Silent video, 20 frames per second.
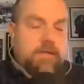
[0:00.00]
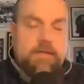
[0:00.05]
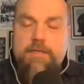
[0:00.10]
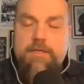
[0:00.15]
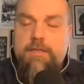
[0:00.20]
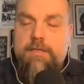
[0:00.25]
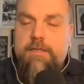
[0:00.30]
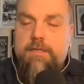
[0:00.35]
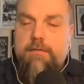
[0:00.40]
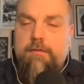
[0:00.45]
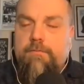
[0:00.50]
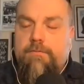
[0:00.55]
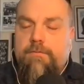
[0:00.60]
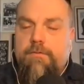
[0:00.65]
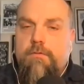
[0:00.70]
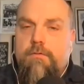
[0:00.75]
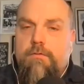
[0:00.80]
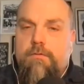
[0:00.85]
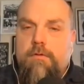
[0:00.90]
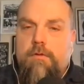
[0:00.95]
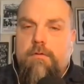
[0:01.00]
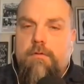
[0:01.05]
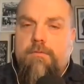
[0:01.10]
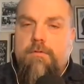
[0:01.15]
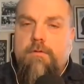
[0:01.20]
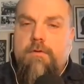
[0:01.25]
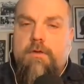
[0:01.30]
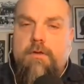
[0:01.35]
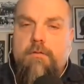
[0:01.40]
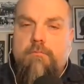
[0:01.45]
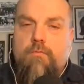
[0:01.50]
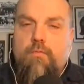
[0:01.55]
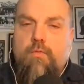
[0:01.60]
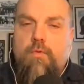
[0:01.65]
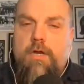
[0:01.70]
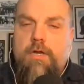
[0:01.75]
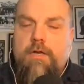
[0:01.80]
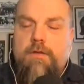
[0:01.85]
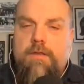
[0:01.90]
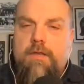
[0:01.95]
think that if you
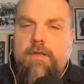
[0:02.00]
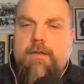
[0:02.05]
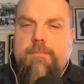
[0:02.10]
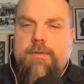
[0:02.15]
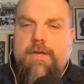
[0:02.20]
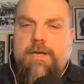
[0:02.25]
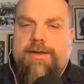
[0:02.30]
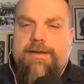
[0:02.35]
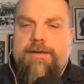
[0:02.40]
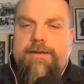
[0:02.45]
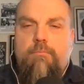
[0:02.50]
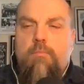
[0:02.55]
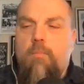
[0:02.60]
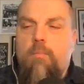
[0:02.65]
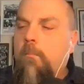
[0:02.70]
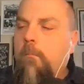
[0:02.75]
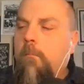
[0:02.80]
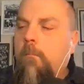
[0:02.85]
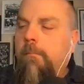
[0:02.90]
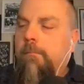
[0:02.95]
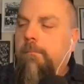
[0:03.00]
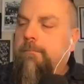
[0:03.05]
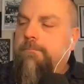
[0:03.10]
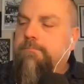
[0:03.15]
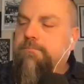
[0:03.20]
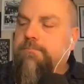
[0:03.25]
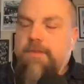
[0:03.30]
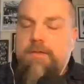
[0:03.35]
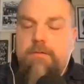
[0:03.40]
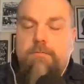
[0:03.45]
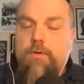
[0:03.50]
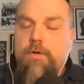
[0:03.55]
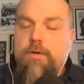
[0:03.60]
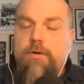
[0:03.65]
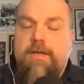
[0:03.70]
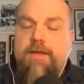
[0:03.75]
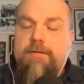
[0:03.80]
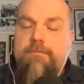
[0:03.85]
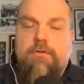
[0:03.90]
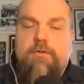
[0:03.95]
want to think about it, we
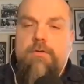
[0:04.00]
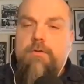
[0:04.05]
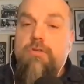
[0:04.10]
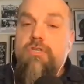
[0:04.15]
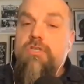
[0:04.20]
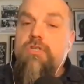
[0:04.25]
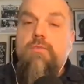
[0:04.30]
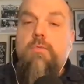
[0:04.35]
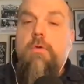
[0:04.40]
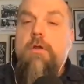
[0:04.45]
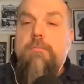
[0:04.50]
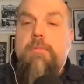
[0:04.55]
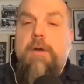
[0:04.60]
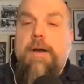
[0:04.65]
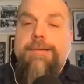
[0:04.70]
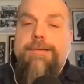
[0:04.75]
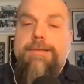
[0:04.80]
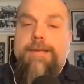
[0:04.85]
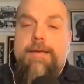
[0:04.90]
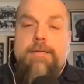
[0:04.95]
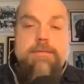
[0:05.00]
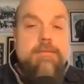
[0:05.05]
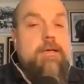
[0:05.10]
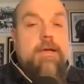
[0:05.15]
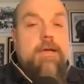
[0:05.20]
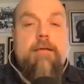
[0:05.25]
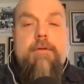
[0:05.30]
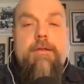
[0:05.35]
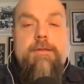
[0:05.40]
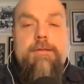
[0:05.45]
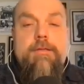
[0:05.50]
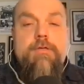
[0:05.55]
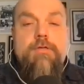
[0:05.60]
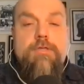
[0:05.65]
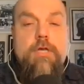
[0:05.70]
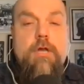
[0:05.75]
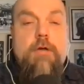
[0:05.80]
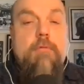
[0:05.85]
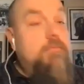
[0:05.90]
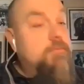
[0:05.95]
don't have to do just one podcast. I run this
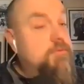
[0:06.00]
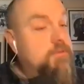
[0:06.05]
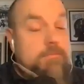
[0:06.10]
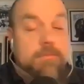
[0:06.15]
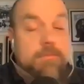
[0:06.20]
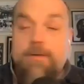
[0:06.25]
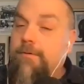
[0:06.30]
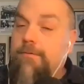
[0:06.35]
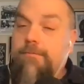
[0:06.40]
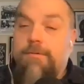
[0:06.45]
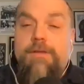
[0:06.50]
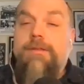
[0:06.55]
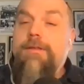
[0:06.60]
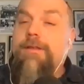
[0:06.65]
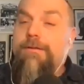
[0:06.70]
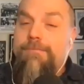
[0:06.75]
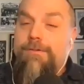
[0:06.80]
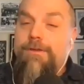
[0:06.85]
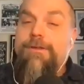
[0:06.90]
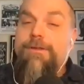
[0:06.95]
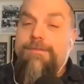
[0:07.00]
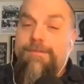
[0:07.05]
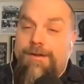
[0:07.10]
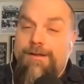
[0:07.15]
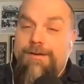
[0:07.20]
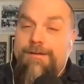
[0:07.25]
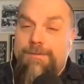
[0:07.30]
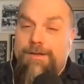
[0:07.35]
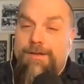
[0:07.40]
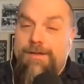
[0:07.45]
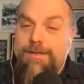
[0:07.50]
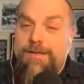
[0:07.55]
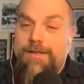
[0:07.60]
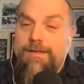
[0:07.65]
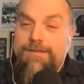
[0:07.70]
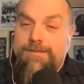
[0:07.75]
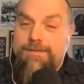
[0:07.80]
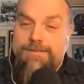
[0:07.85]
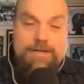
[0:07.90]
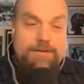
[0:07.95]
show, so maybe one day we can talk about that,
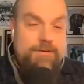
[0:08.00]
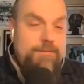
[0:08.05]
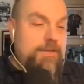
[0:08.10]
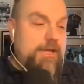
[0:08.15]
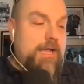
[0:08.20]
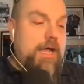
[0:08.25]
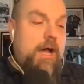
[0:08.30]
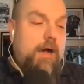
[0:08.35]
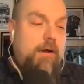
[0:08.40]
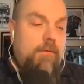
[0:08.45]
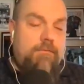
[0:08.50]
because that would be helpful,